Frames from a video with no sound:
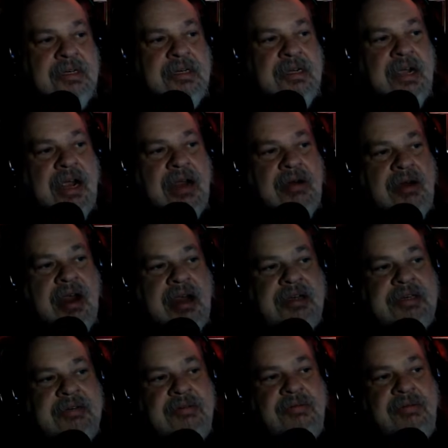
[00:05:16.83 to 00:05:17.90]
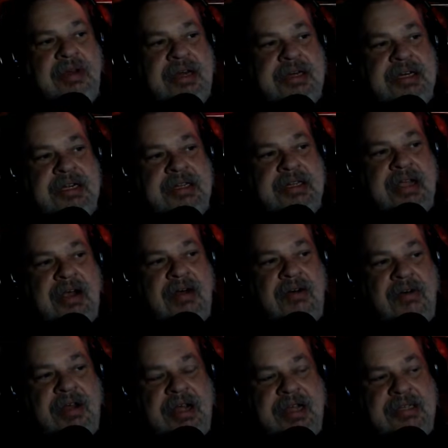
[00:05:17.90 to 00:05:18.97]
I redid the
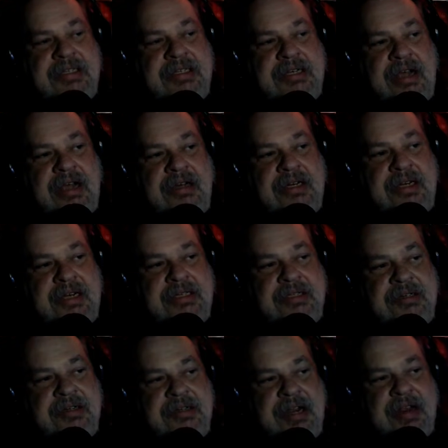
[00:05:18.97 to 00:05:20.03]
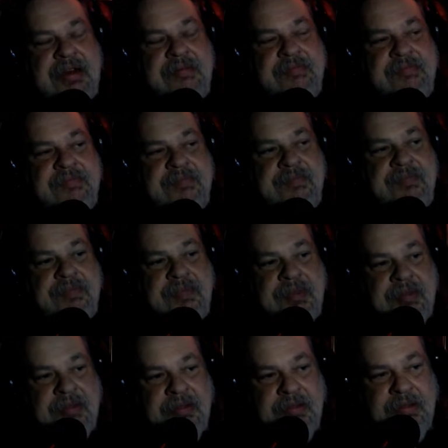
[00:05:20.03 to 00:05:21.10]
whole headstock yesterday.
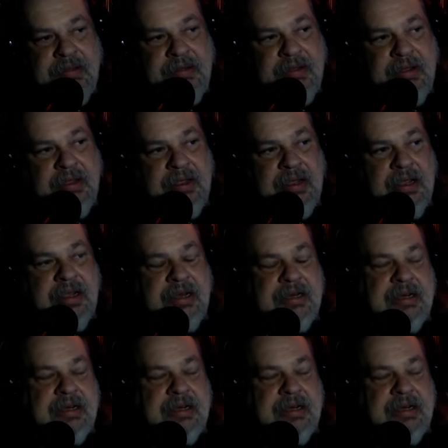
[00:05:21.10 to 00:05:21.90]
And